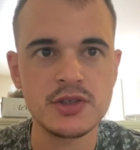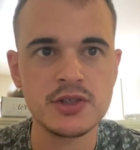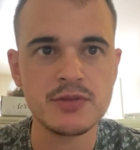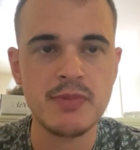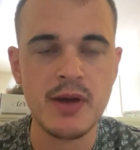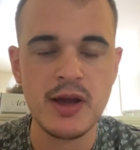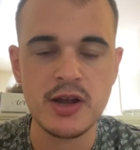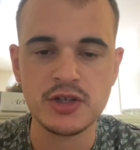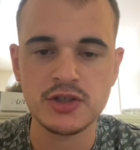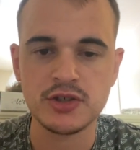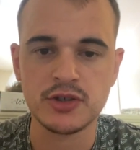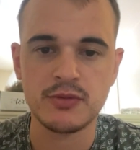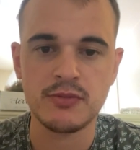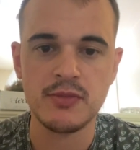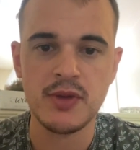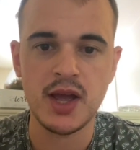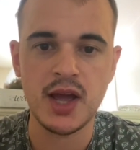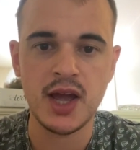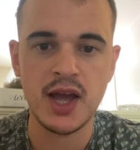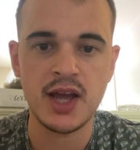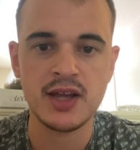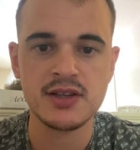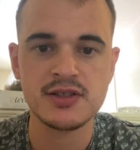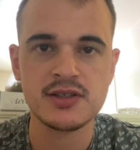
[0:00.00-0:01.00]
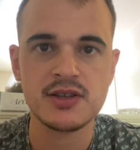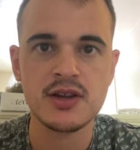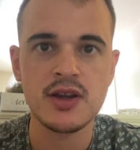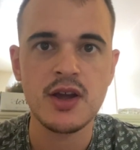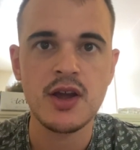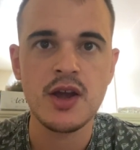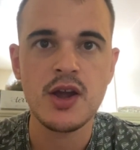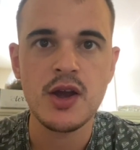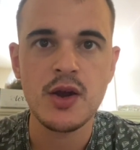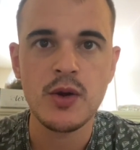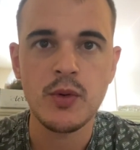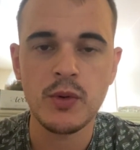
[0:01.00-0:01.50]
a special mask
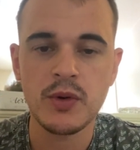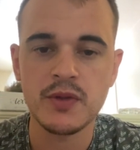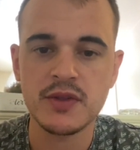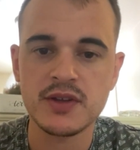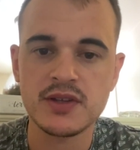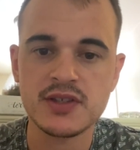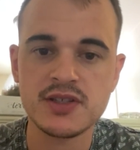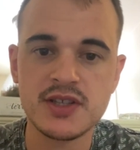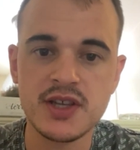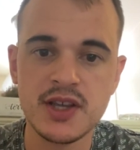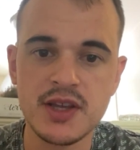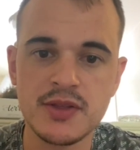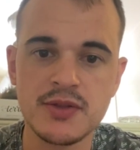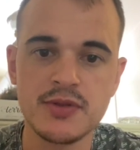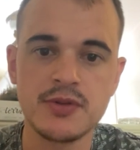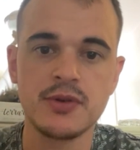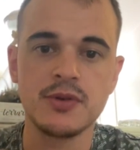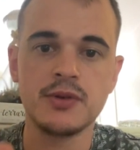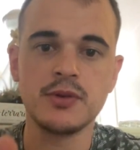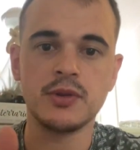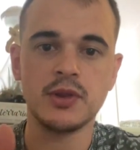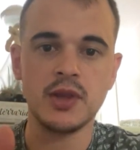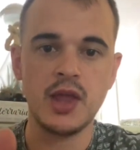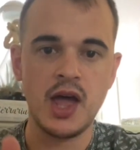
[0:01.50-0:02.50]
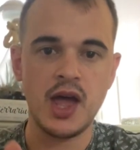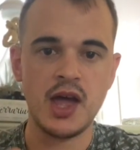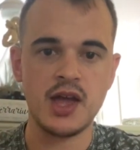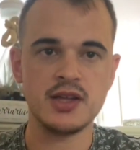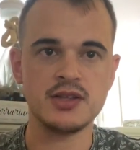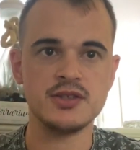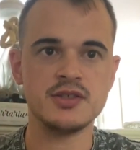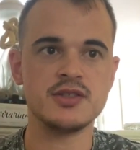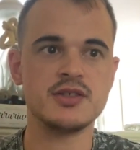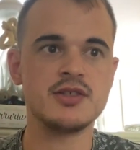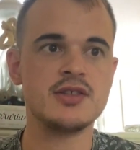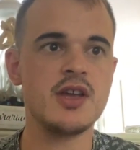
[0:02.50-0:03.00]
with a see-through
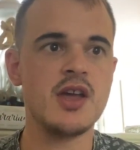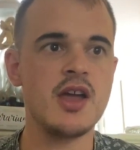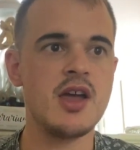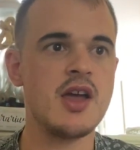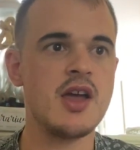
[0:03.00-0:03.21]
lens